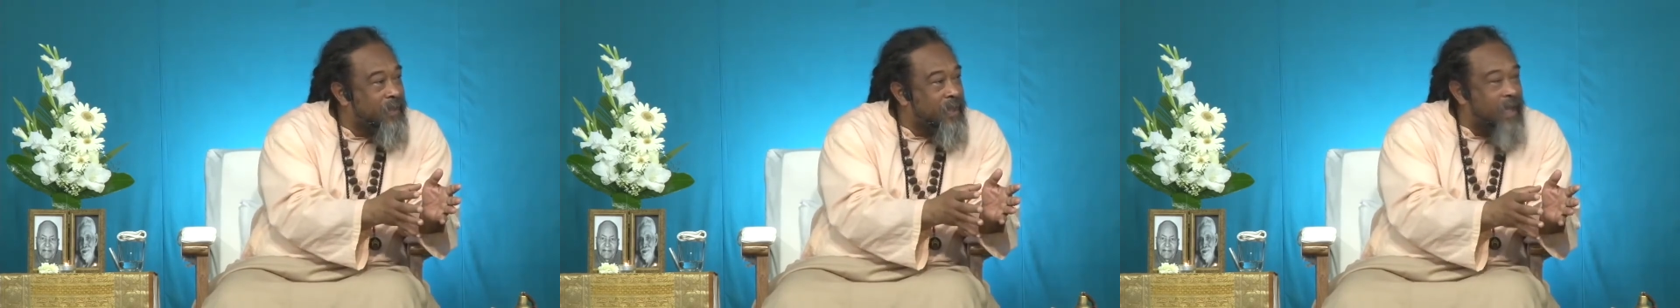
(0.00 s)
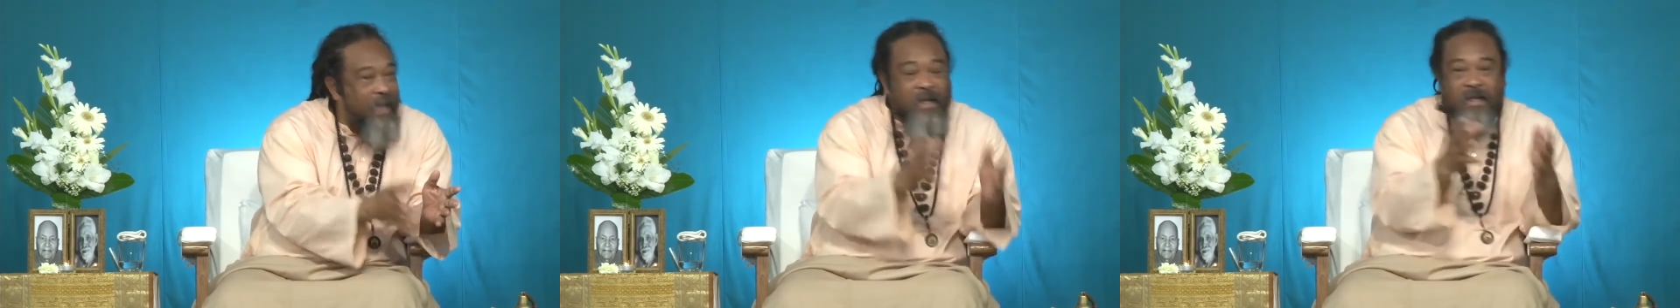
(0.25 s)

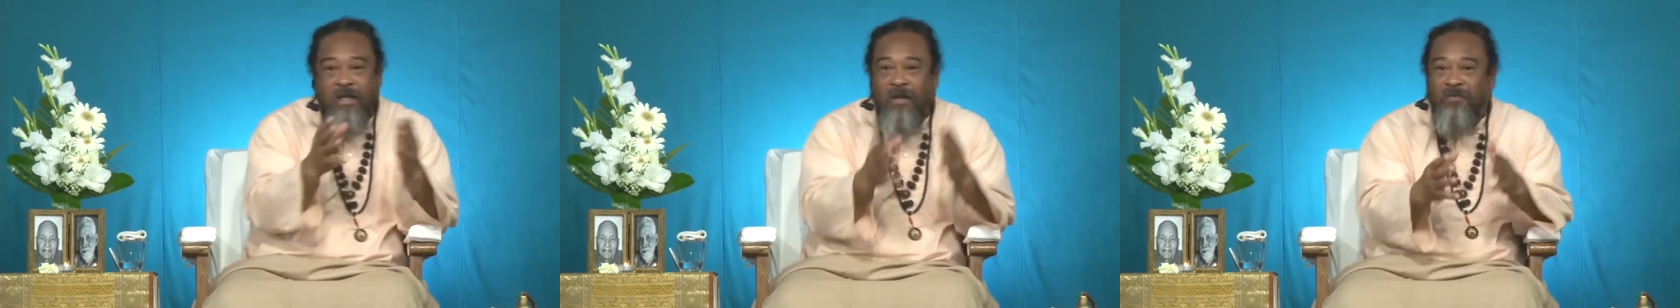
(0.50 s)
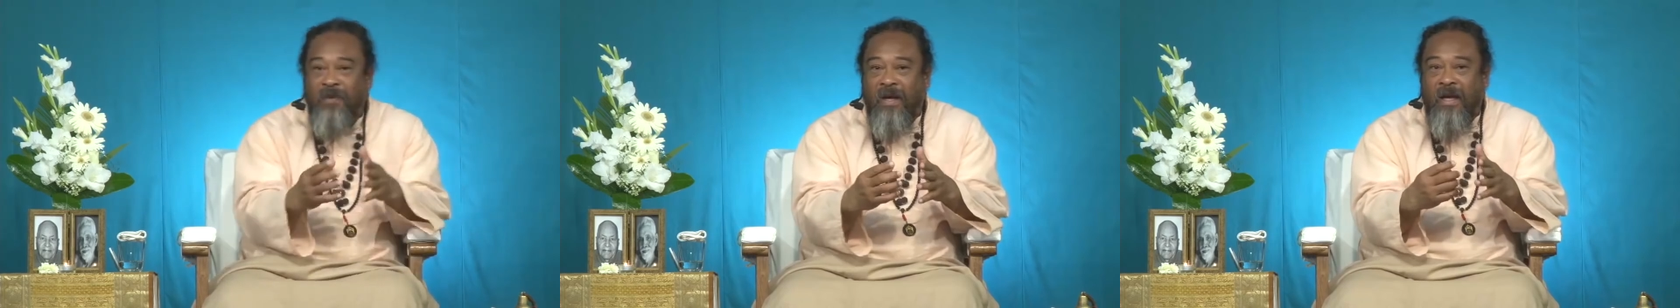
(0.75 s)
And that
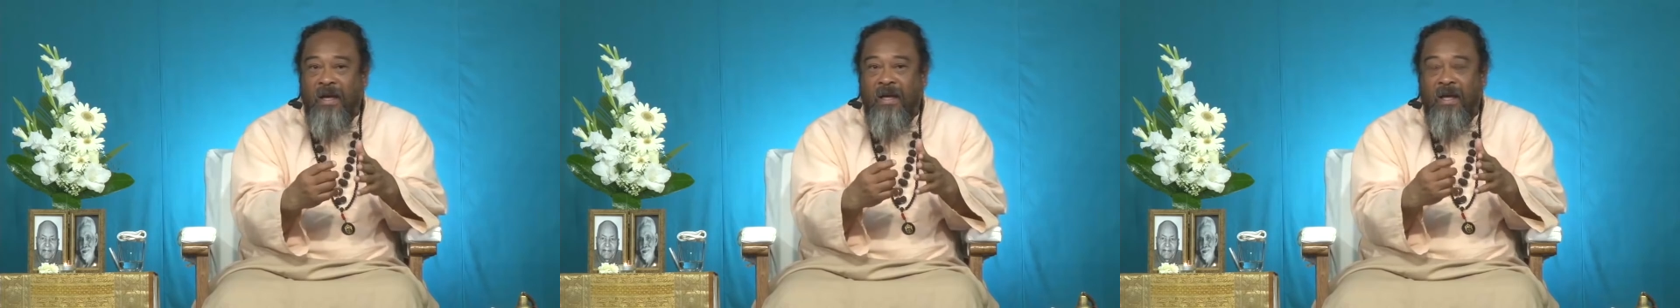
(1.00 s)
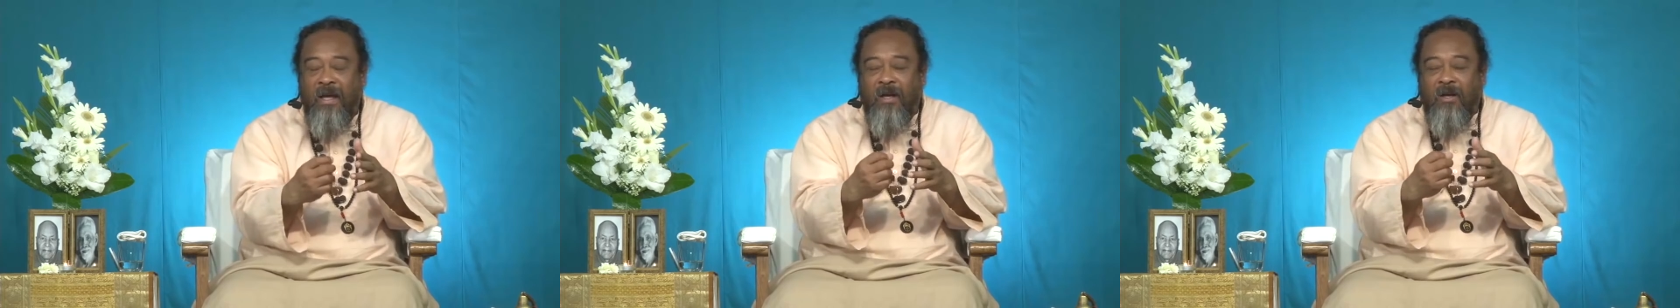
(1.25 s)
if I
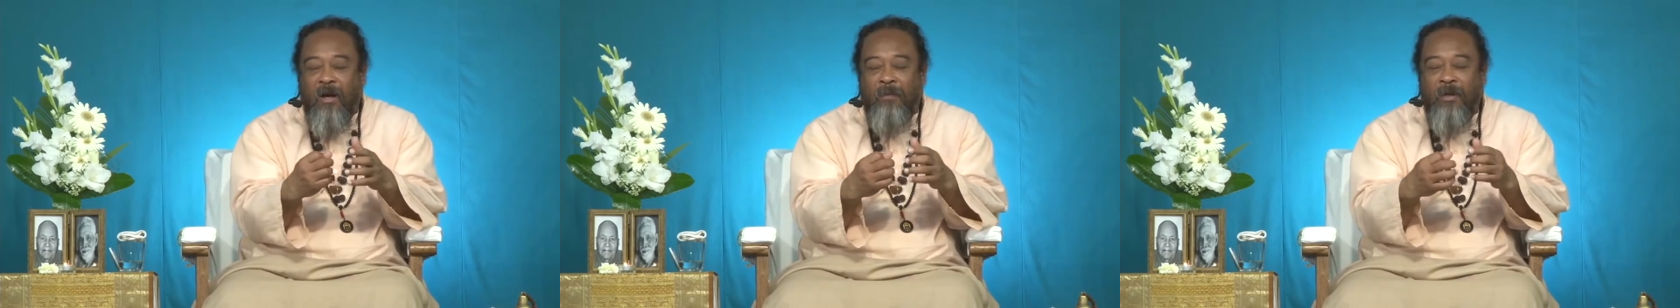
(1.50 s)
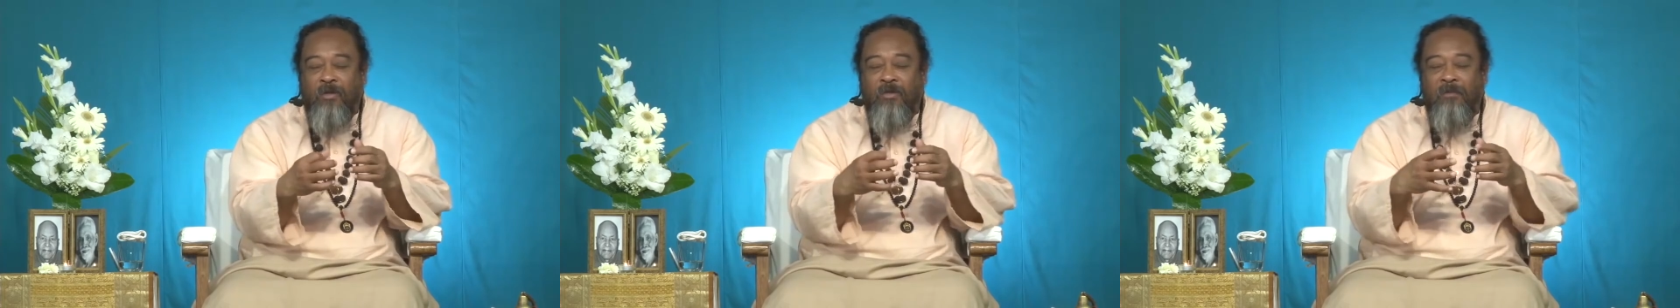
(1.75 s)

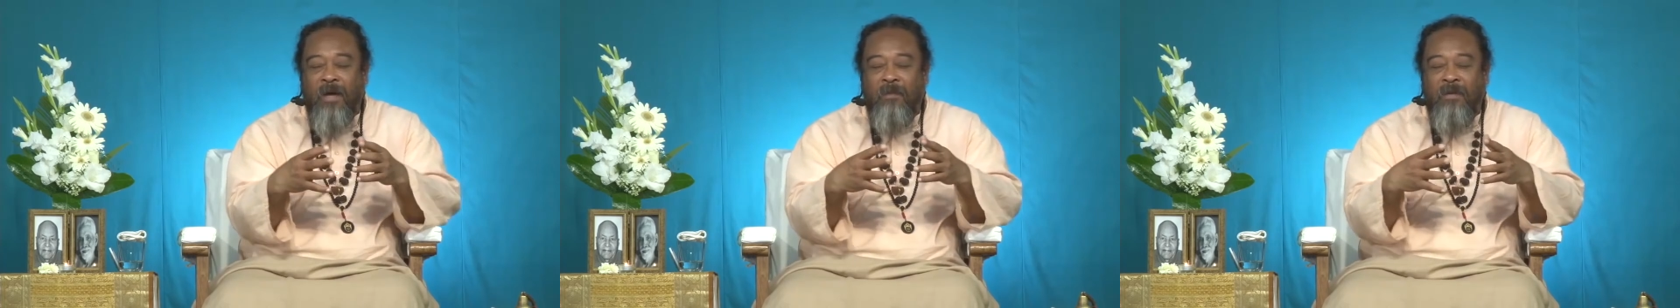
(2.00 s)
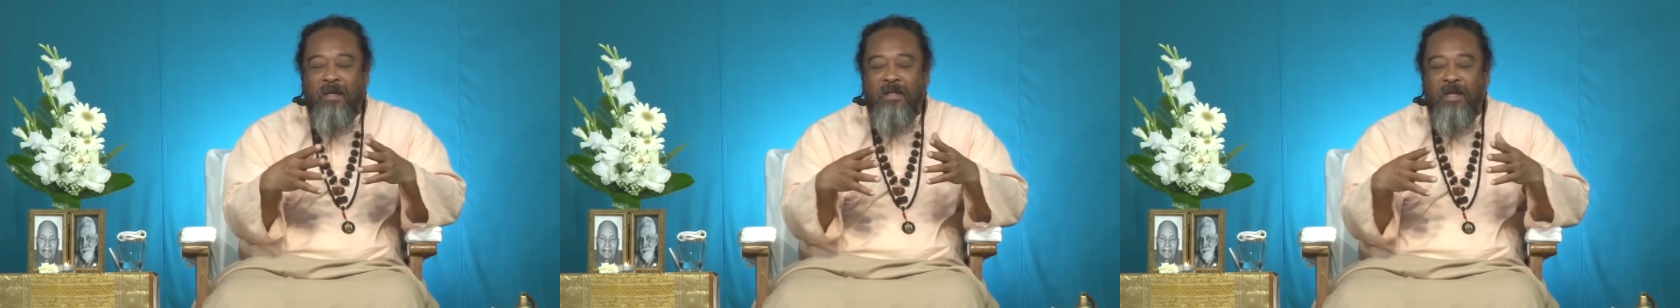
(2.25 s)
come into my
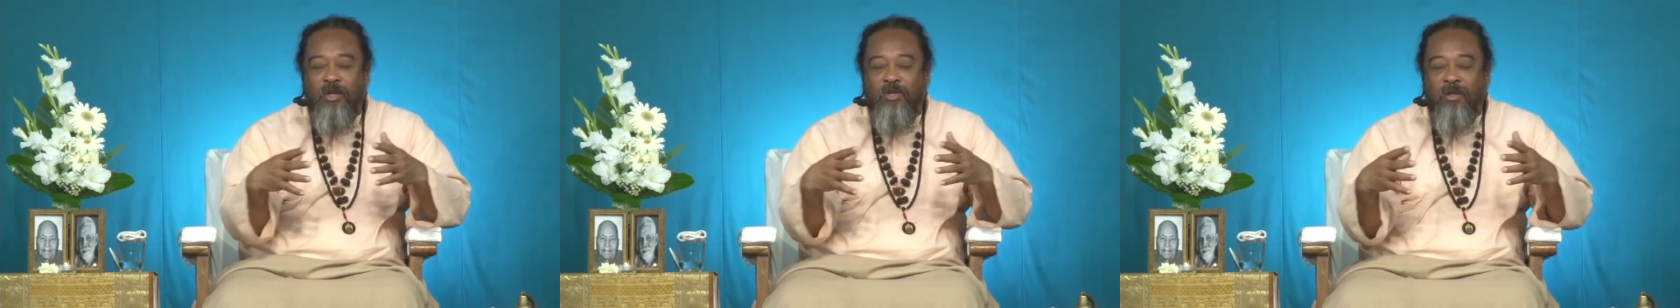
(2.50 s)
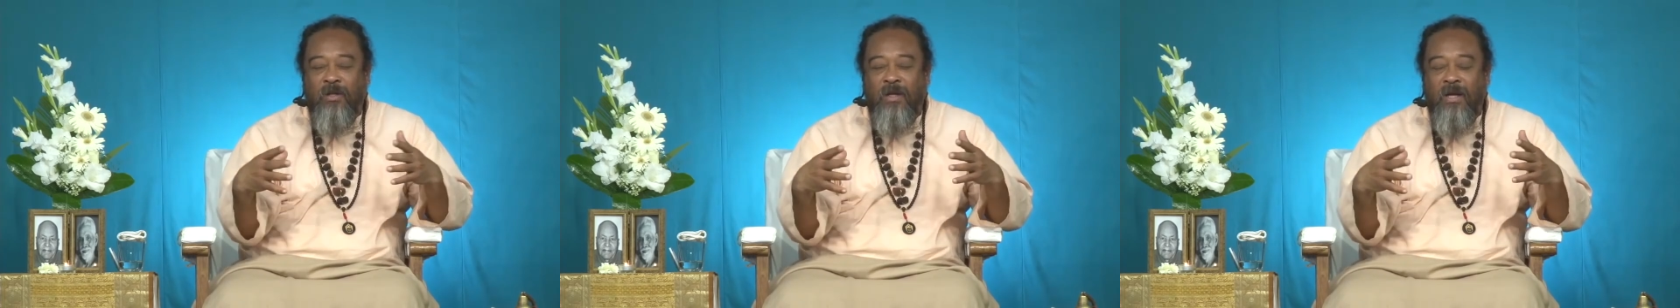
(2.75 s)

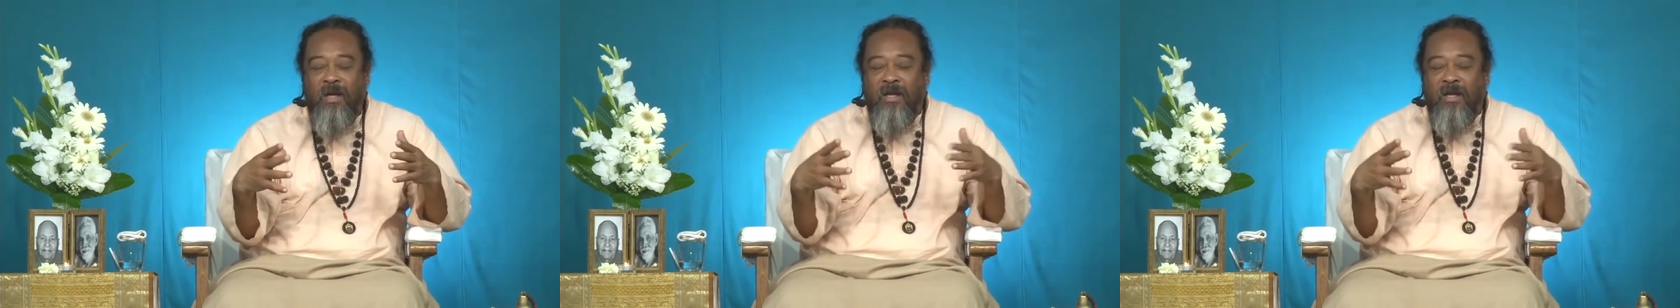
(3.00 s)
meditation,